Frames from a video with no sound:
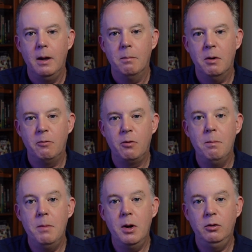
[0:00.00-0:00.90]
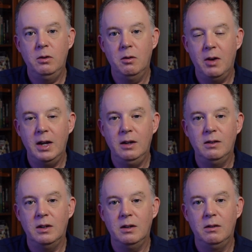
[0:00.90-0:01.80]
But for most
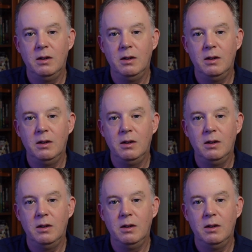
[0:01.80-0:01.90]
devices,